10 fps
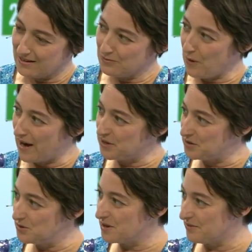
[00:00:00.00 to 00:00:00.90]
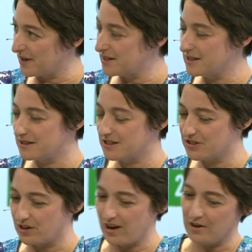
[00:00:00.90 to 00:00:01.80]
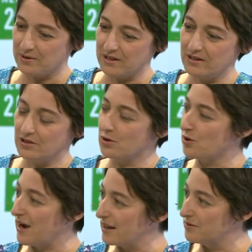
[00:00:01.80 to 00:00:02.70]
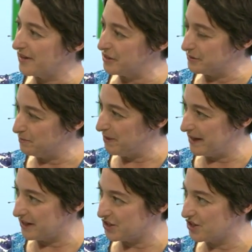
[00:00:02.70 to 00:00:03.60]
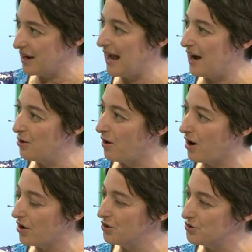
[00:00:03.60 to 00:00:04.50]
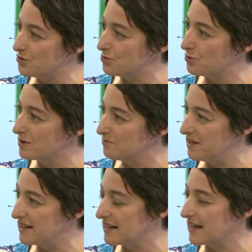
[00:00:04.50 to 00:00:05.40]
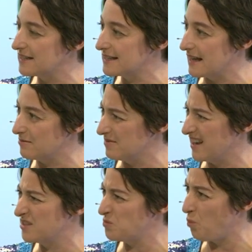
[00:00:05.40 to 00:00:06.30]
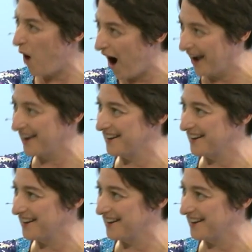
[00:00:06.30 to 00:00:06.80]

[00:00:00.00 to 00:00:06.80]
Why don't you give us, to start out with, your elevator pitch? How are you competing against them and why?